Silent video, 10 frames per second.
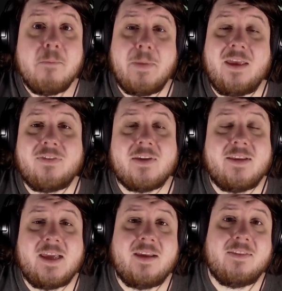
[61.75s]

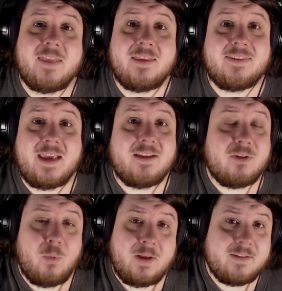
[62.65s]
Basically, that
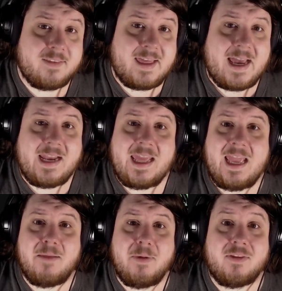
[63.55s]
Santa went to that
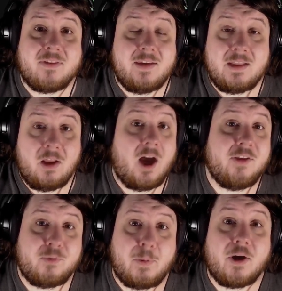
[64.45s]
and basically
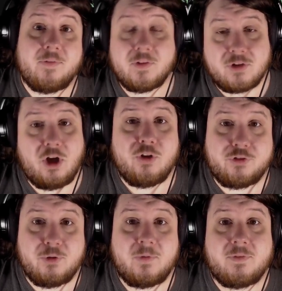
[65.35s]
lost part of his cult
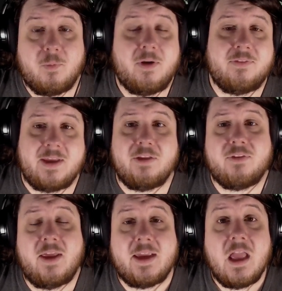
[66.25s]
to it, from what it sounds
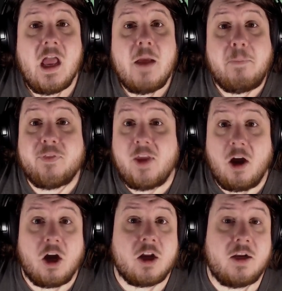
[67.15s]
like. But they
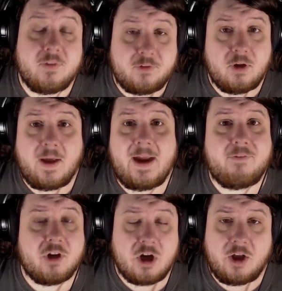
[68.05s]
are gonna still have
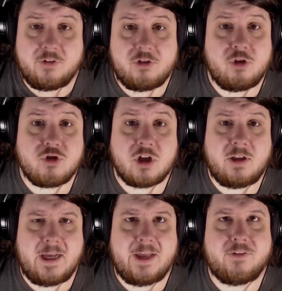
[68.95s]
their Constitution
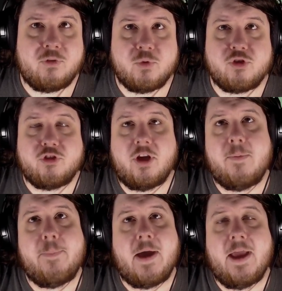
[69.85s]
classes, which are
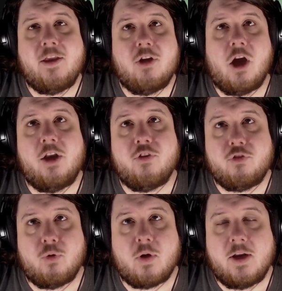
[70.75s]
done by
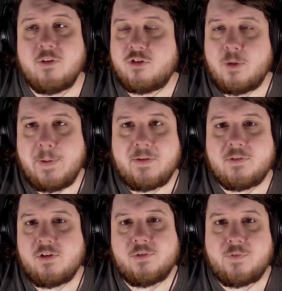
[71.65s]
non-historians that are
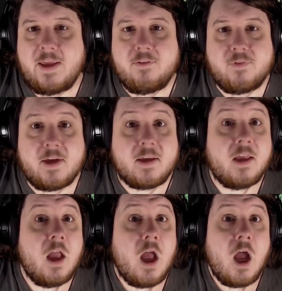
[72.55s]
basically just fanfic.
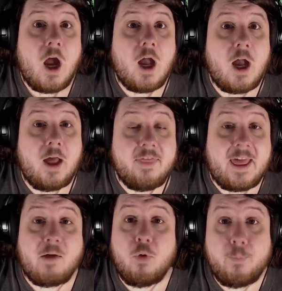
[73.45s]
Uh,
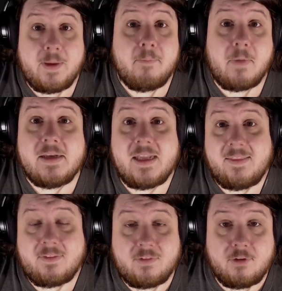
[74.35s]
that will be Monday.
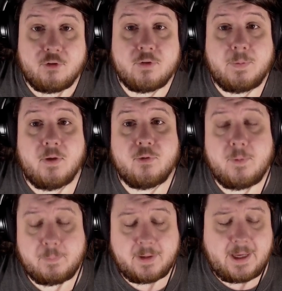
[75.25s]
That's still supposed to
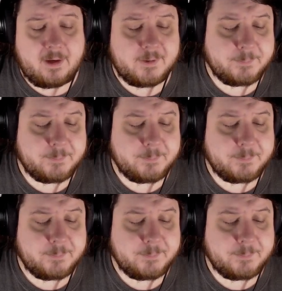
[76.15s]
be planned.